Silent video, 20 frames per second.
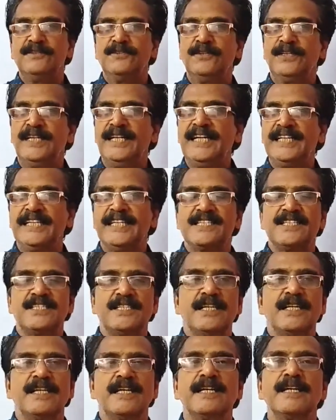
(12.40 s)
Today let
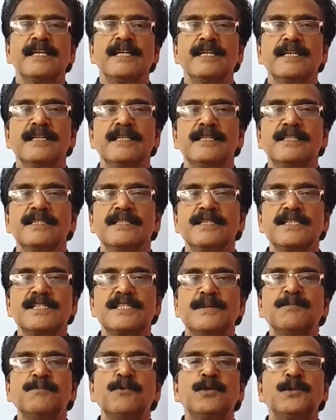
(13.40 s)
us see
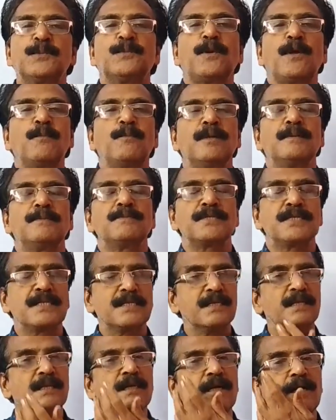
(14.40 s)
some more
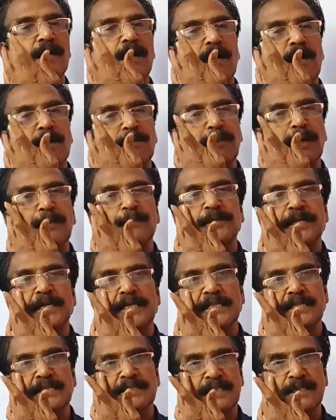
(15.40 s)
problems on
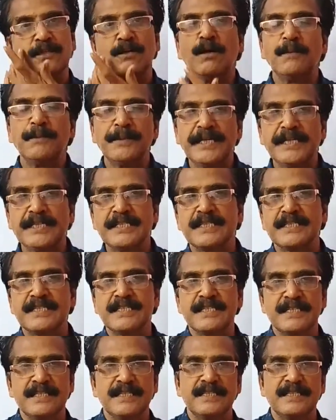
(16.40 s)
permutations and combinations.